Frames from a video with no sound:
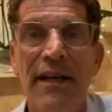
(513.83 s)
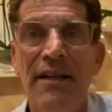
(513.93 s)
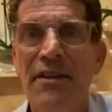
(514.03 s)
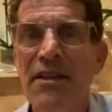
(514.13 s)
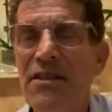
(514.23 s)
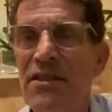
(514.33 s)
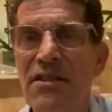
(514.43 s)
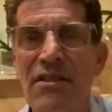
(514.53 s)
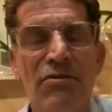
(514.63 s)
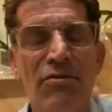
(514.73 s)
And this
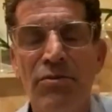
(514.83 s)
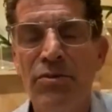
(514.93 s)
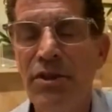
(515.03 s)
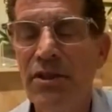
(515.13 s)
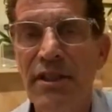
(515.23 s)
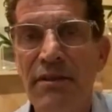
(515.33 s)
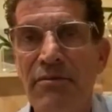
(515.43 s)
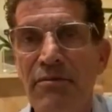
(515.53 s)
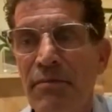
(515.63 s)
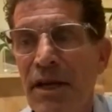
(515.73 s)
is really
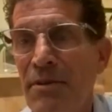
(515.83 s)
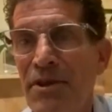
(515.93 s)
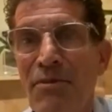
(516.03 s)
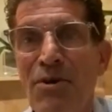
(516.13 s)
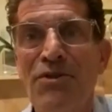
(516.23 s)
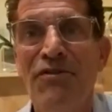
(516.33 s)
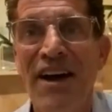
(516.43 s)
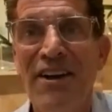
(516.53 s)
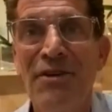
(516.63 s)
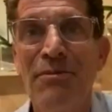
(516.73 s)
maybe the most
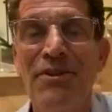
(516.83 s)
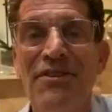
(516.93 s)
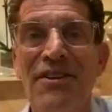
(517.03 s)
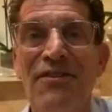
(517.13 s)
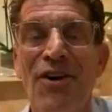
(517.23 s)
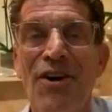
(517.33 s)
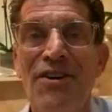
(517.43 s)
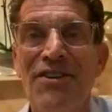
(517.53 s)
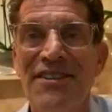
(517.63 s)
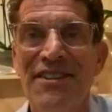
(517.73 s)
valuable of
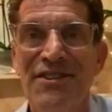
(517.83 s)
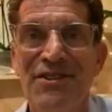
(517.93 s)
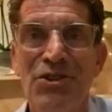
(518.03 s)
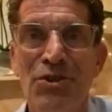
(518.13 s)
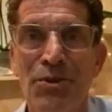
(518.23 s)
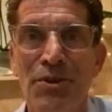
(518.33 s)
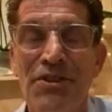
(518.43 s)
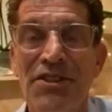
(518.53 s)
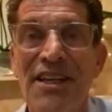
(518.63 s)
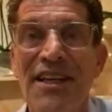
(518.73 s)
all the
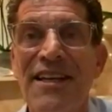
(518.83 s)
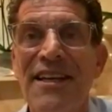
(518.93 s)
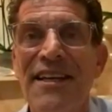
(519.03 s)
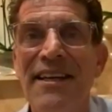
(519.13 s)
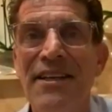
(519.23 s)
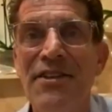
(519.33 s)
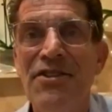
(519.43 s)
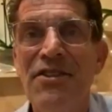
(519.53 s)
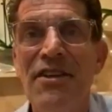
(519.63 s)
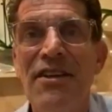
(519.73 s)
tools,
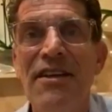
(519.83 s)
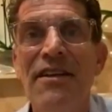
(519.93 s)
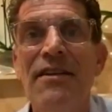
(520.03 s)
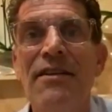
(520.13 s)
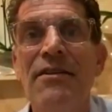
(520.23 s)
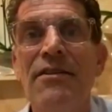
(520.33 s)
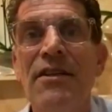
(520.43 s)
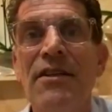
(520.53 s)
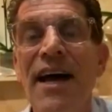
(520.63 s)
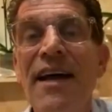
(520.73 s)
is
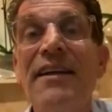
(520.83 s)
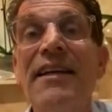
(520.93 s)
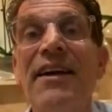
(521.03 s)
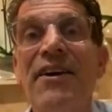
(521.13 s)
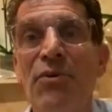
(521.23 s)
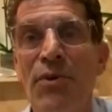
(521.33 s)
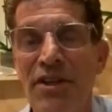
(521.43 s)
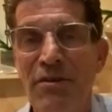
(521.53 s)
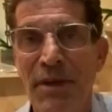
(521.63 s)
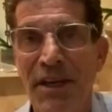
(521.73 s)
to not carry
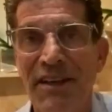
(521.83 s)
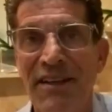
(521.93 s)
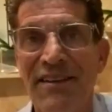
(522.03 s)
with me